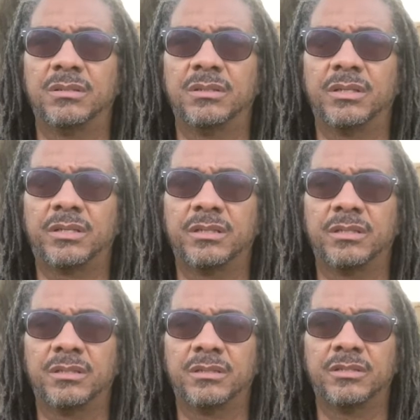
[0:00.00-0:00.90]
like
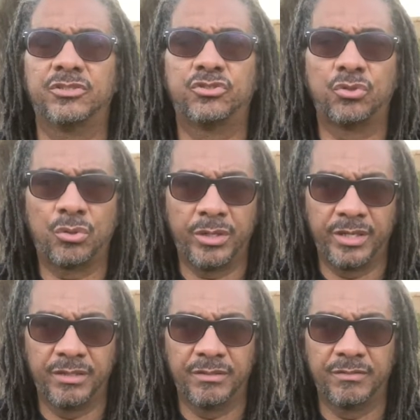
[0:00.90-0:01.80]
a
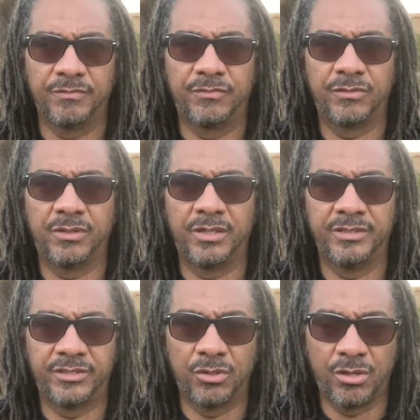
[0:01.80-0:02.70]
historian for
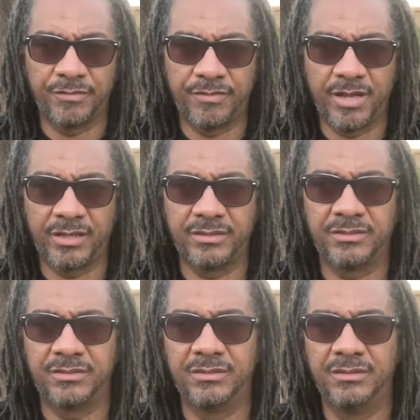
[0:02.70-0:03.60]
ancient artifacts,
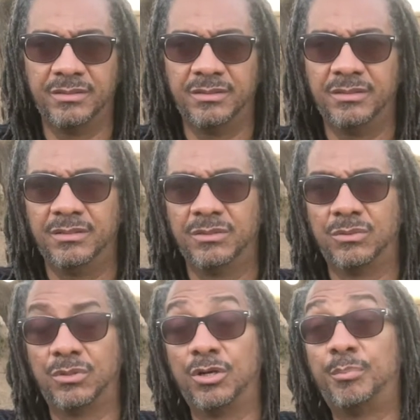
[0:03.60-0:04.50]
or a